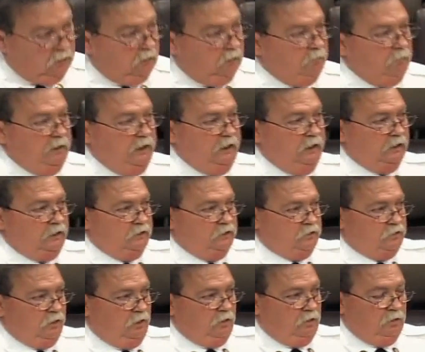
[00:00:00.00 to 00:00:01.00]
Media
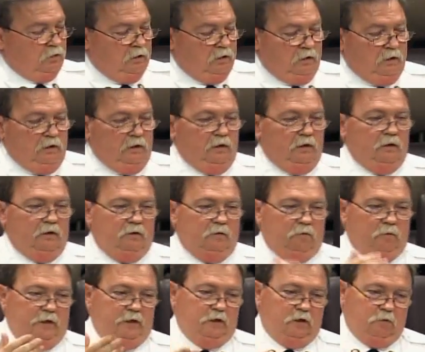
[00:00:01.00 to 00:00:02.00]
control.
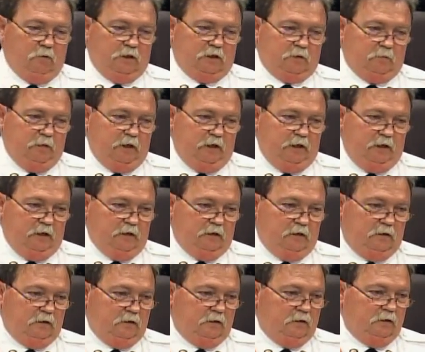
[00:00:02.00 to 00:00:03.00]
We don't want the
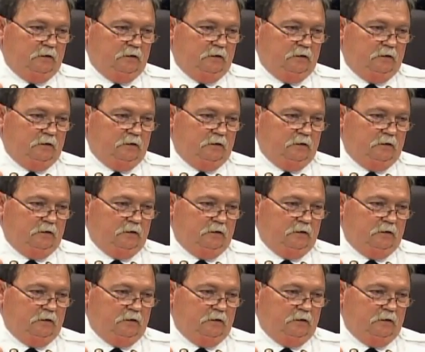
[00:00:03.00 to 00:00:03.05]
media